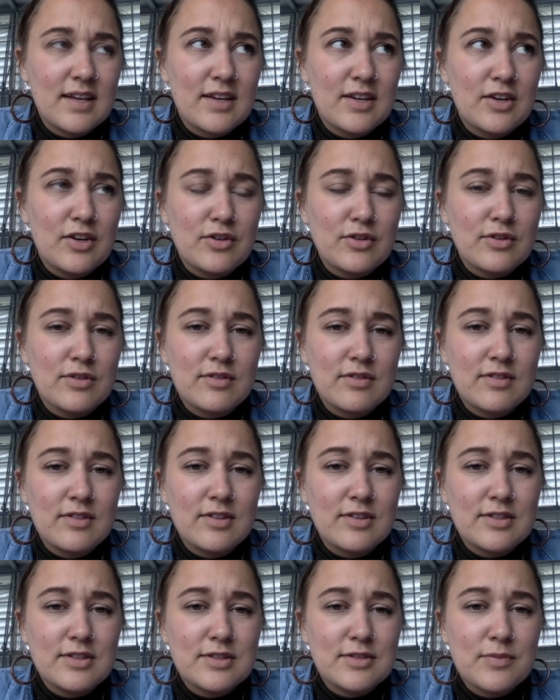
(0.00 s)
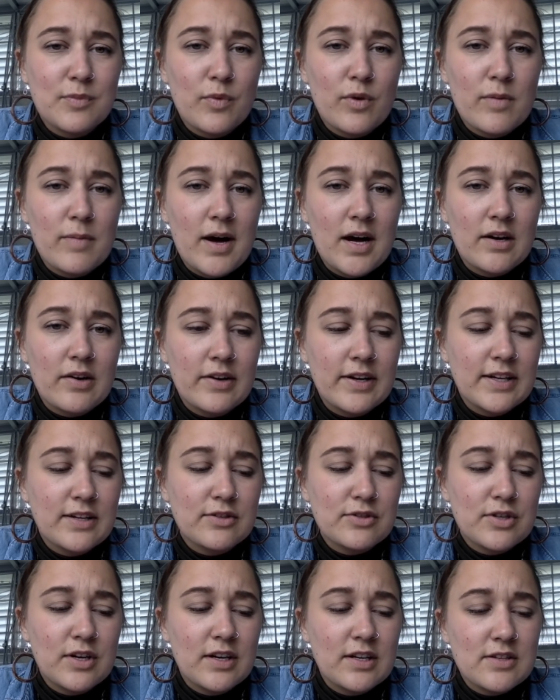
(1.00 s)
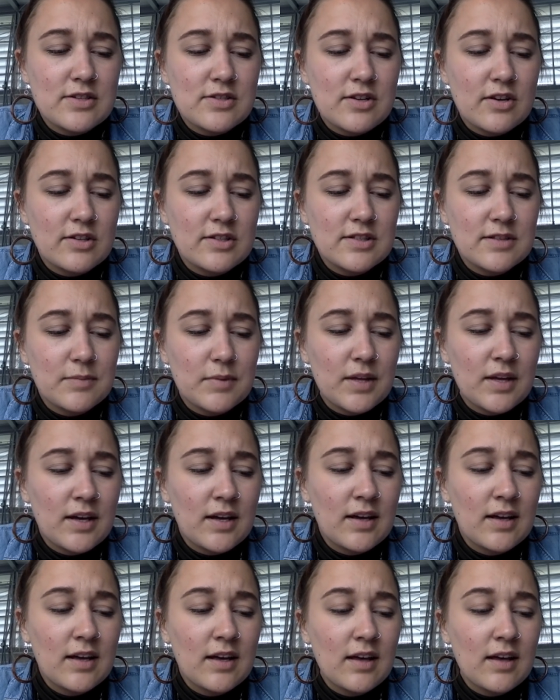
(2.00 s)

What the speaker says: you're just warmongering. You're trying to start something.